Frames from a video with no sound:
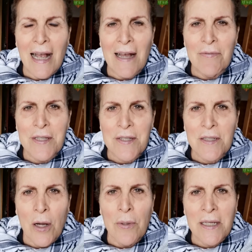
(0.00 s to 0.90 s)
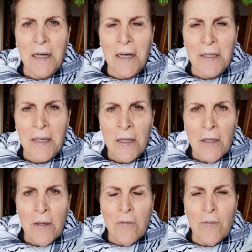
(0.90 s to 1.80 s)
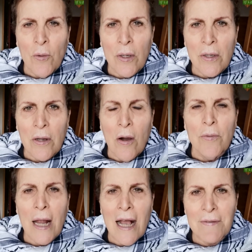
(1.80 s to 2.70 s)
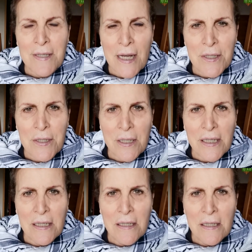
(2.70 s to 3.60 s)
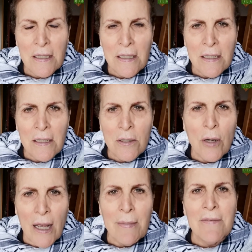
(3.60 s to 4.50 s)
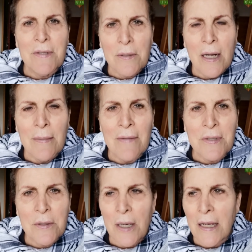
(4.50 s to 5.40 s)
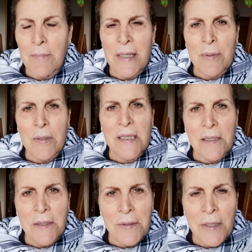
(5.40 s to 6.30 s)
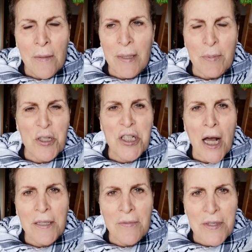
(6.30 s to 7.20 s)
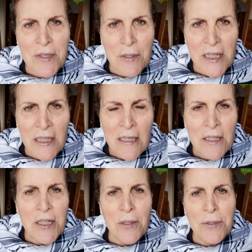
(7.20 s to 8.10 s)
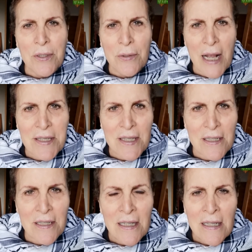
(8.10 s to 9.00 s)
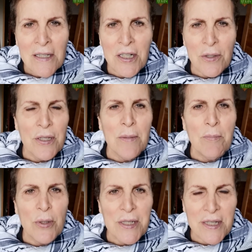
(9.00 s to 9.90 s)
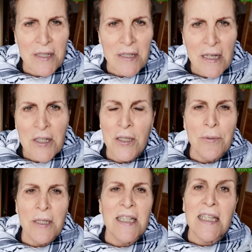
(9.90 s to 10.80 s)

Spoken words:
had this going on for over half a century, crime after crime after crime, people killed, people shot in the street, children arrested, children imprisoned, children